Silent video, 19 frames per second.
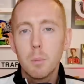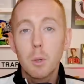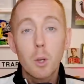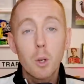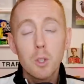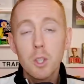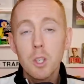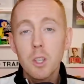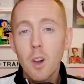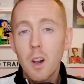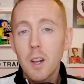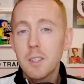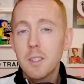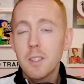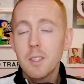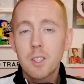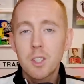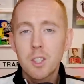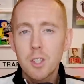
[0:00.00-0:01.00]
because
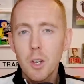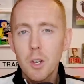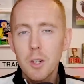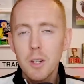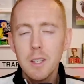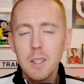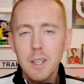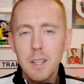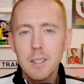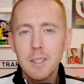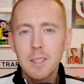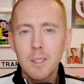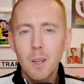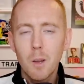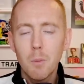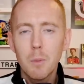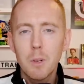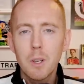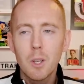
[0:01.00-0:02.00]
United certainly needs
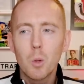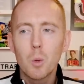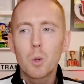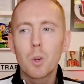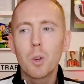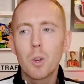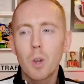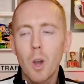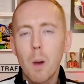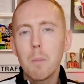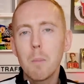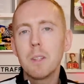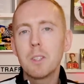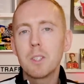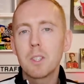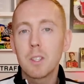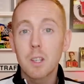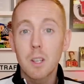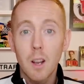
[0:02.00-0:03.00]
somebody who can come
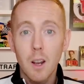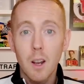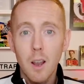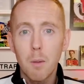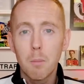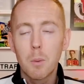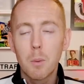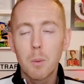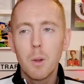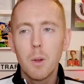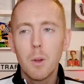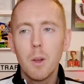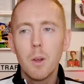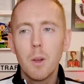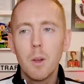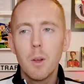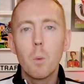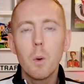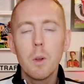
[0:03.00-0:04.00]
into the club
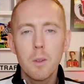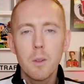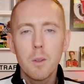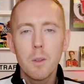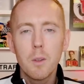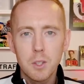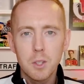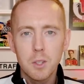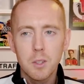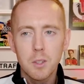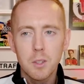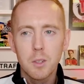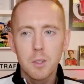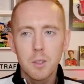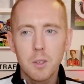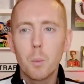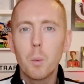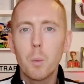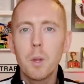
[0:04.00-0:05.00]
with a vision,
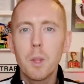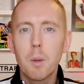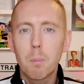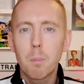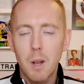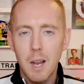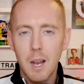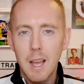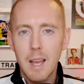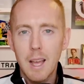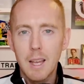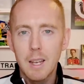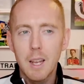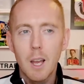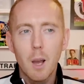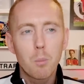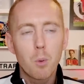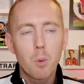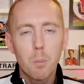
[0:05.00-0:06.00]
with a
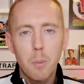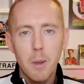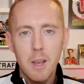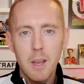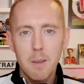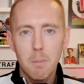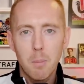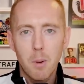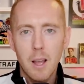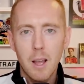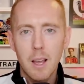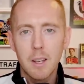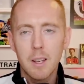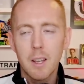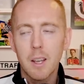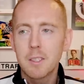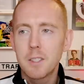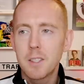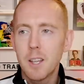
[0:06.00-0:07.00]
plan, a prepared
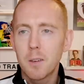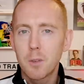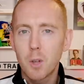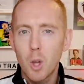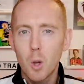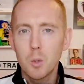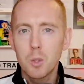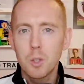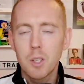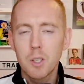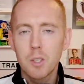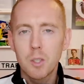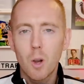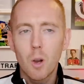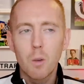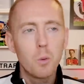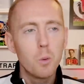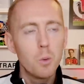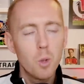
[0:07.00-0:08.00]
plan, a set of coaching
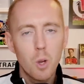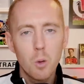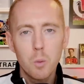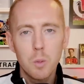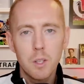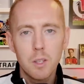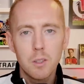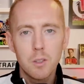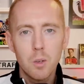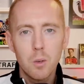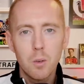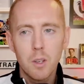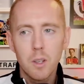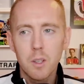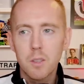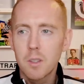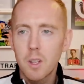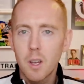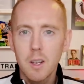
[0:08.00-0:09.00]
staff who know what they're
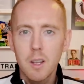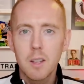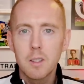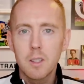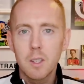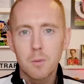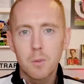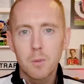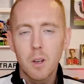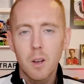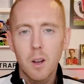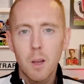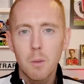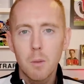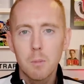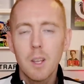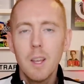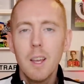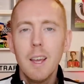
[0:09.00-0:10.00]
doing, who's done it at different
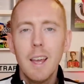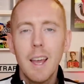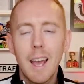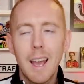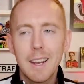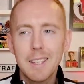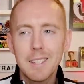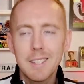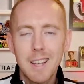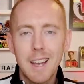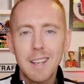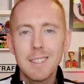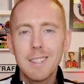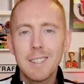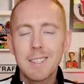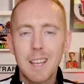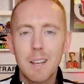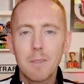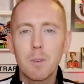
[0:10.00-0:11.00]
clubs. And his
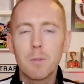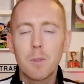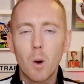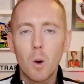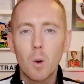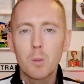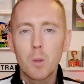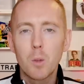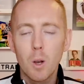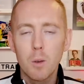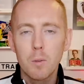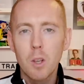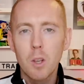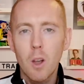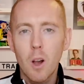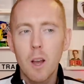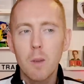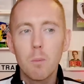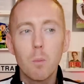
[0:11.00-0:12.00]
tactics have evolved over
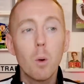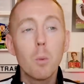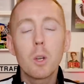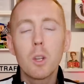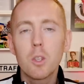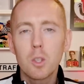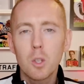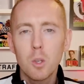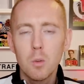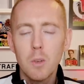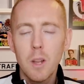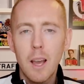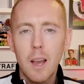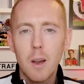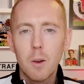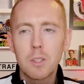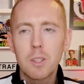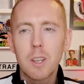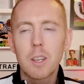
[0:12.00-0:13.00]
time. What we're going to do
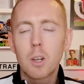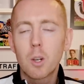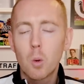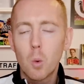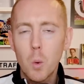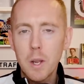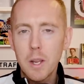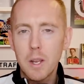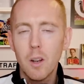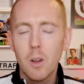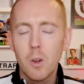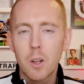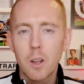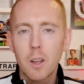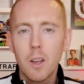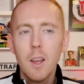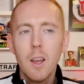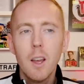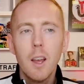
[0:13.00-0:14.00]
now is take a quick
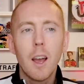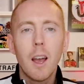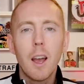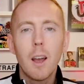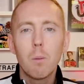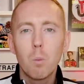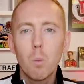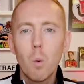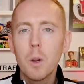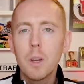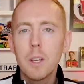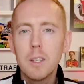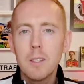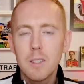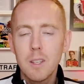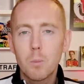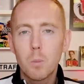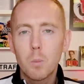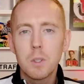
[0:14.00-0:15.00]
look at what he
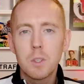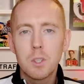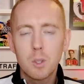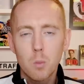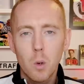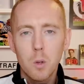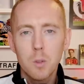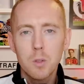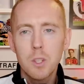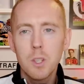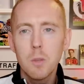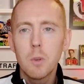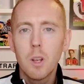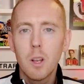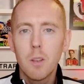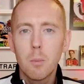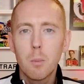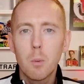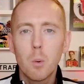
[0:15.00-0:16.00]
did with Swansea,
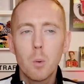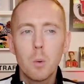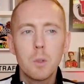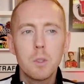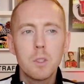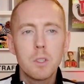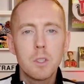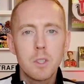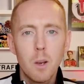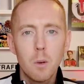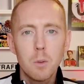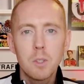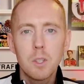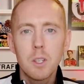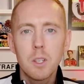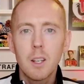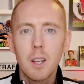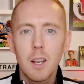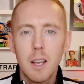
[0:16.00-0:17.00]
with Liverpool, and
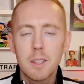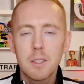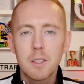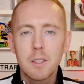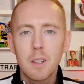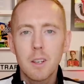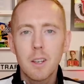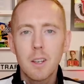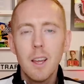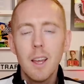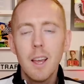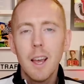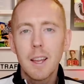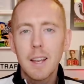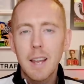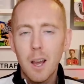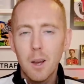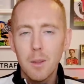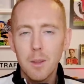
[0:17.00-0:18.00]
Celtic and Leicester,
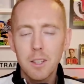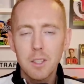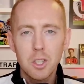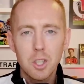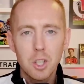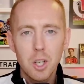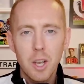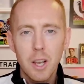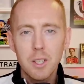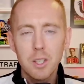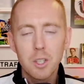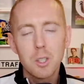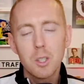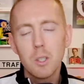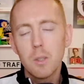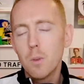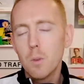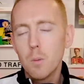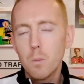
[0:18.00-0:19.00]
and how that's changed.
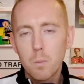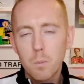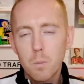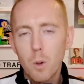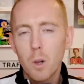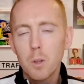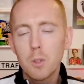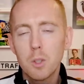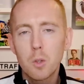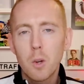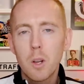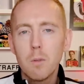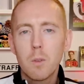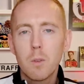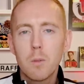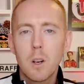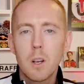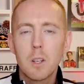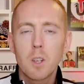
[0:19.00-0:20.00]
Because if you go straight
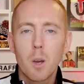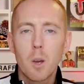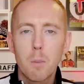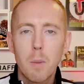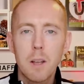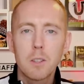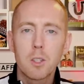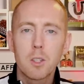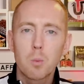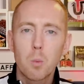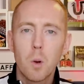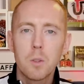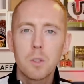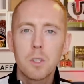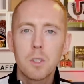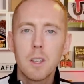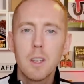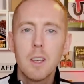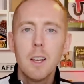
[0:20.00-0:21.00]
in reverse, go back to
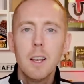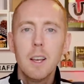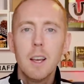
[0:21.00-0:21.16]
Swansea,